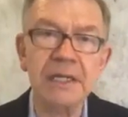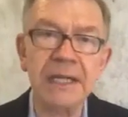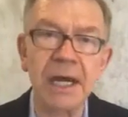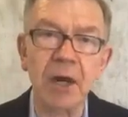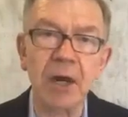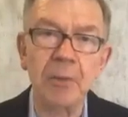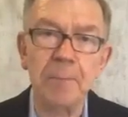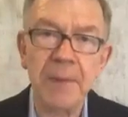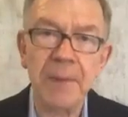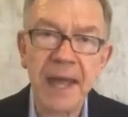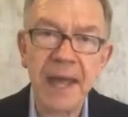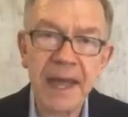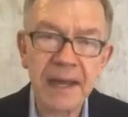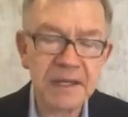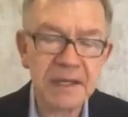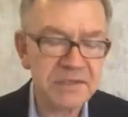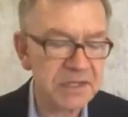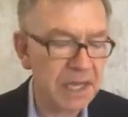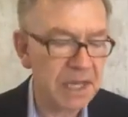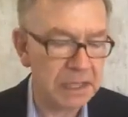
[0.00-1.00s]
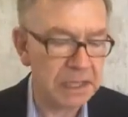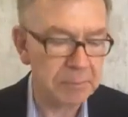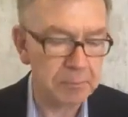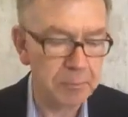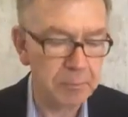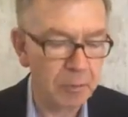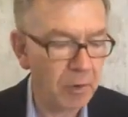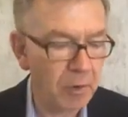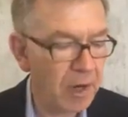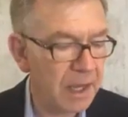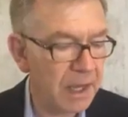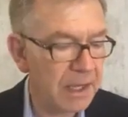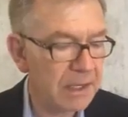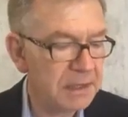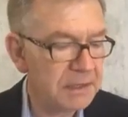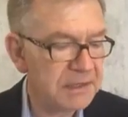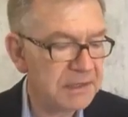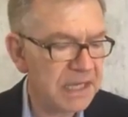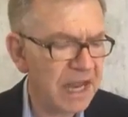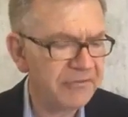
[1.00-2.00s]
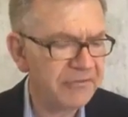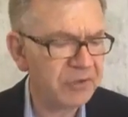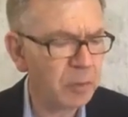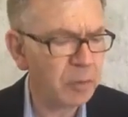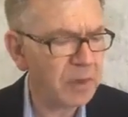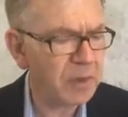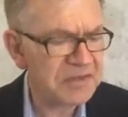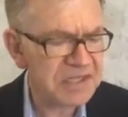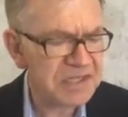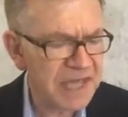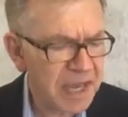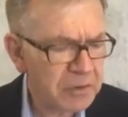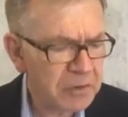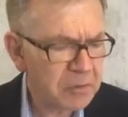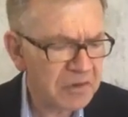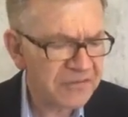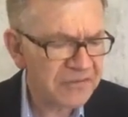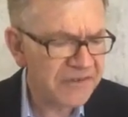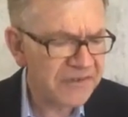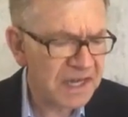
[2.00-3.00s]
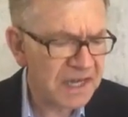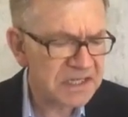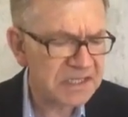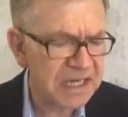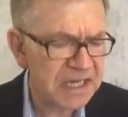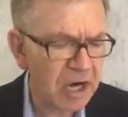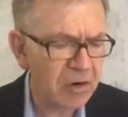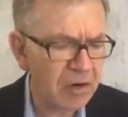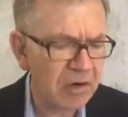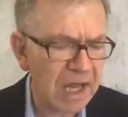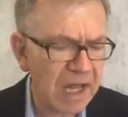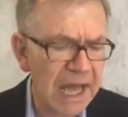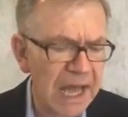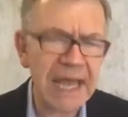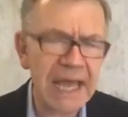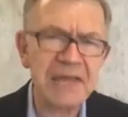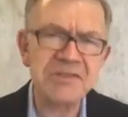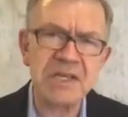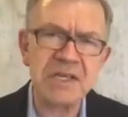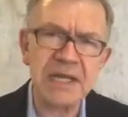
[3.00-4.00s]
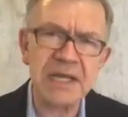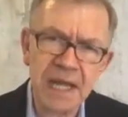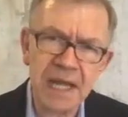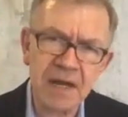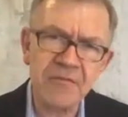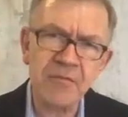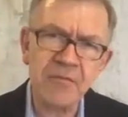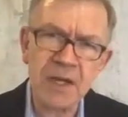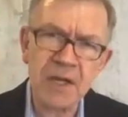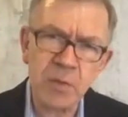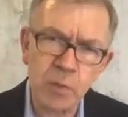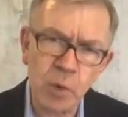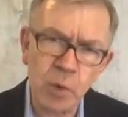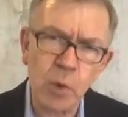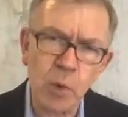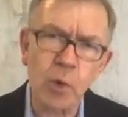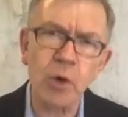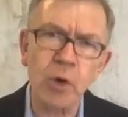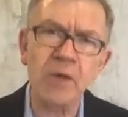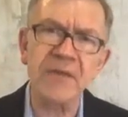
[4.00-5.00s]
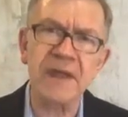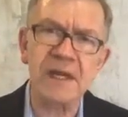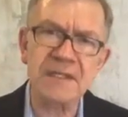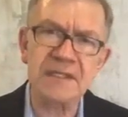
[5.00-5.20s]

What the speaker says: our backs and brains, after we've sacrificed our lives in every war that has